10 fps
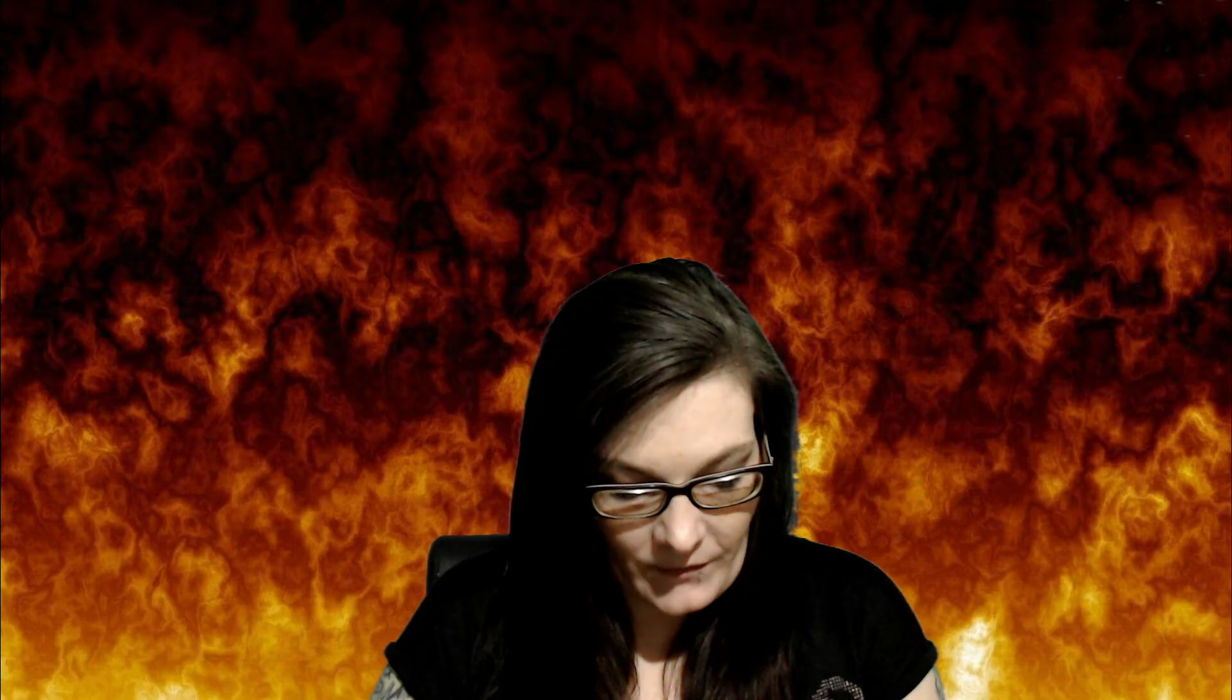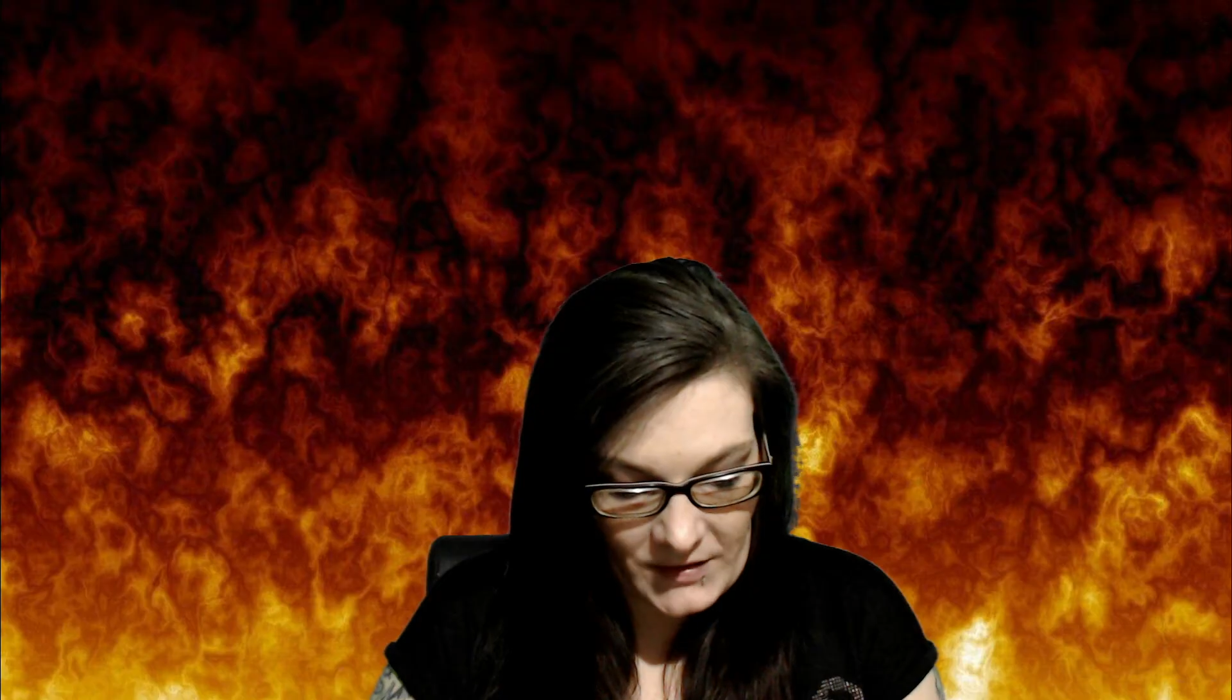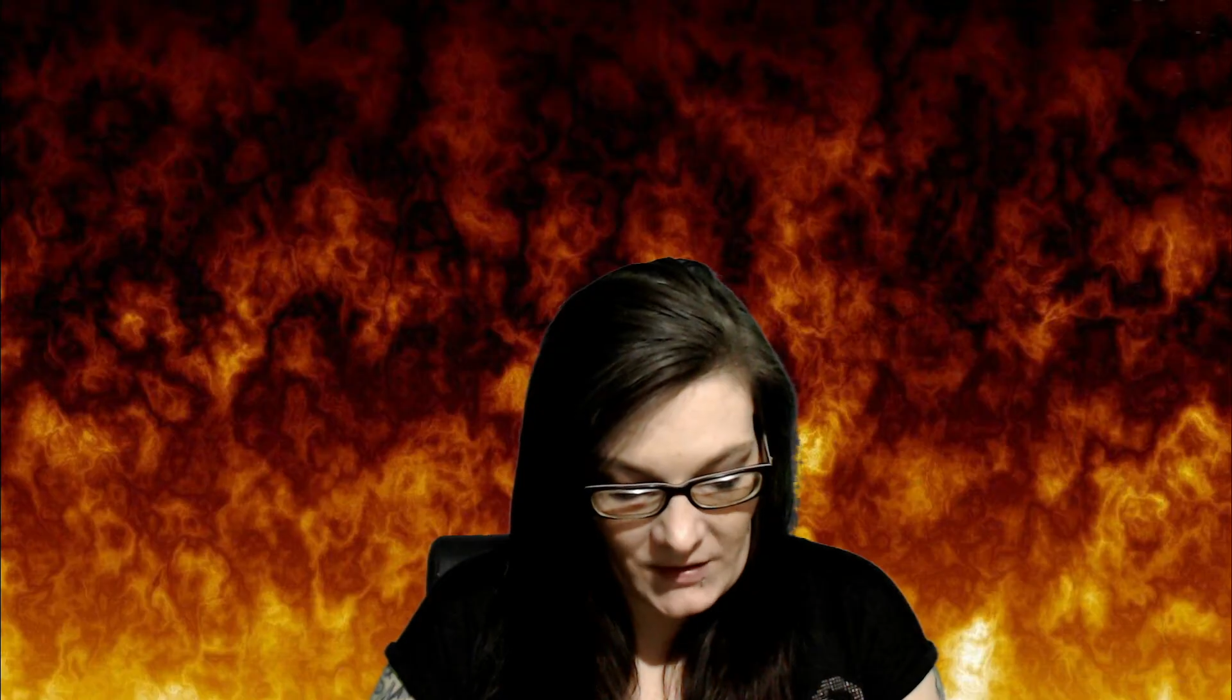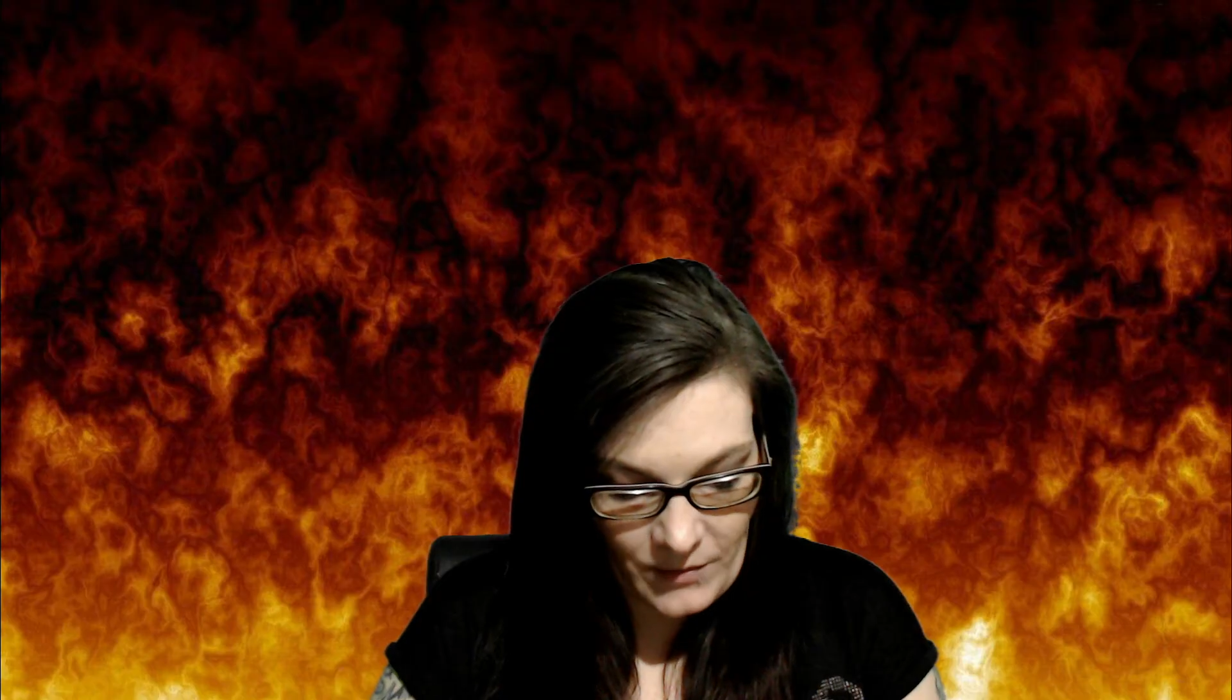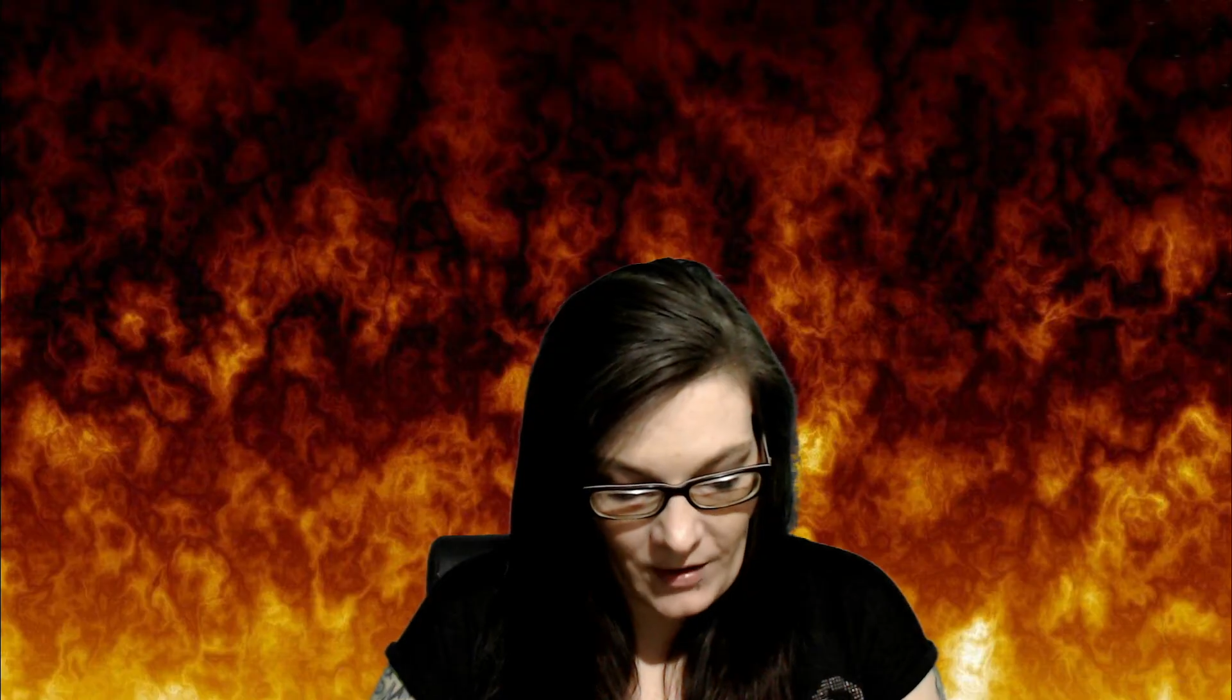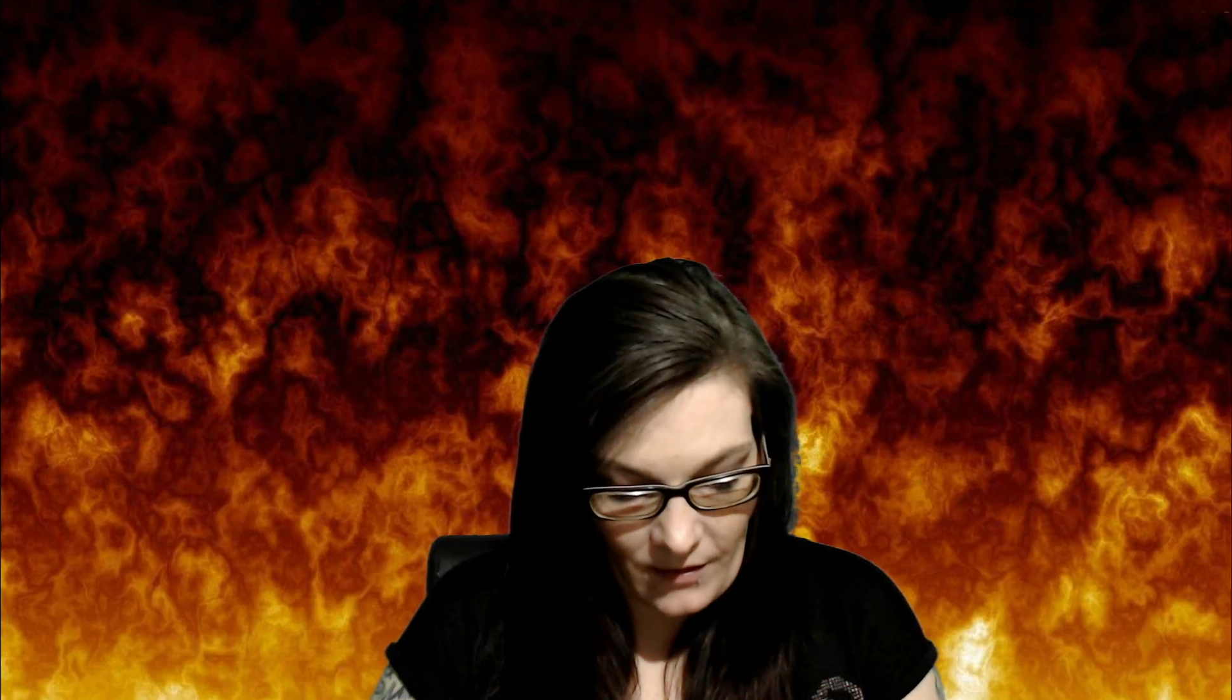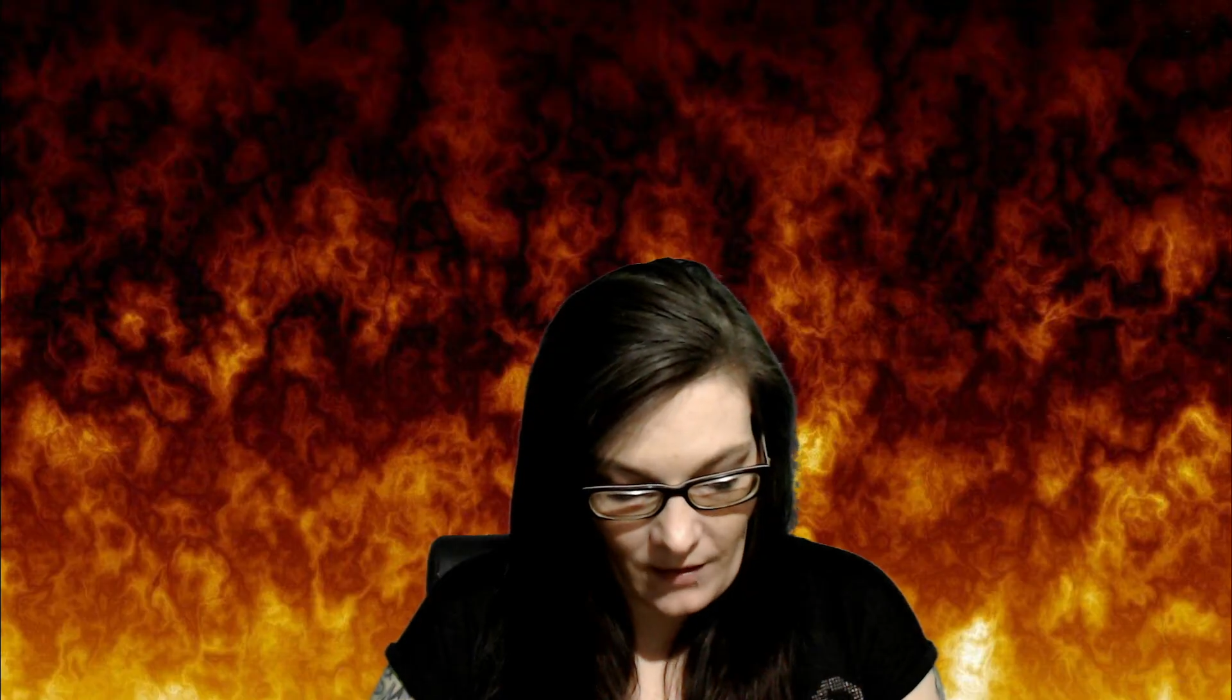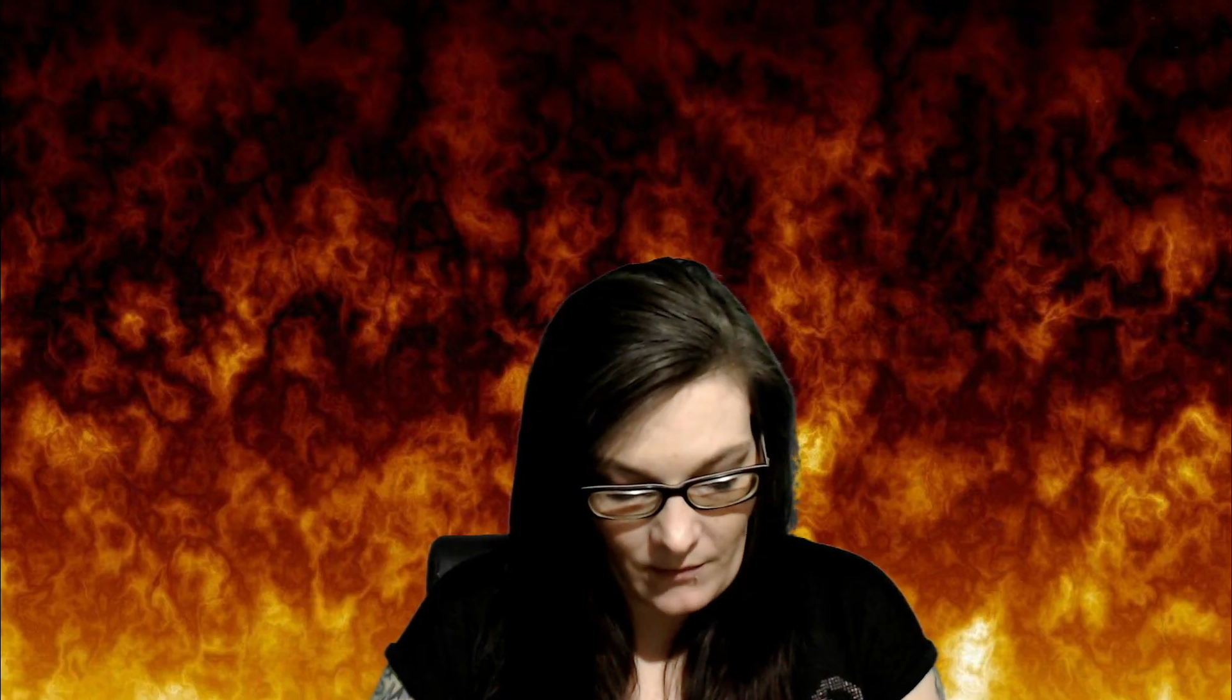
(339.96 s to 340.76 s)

the spirit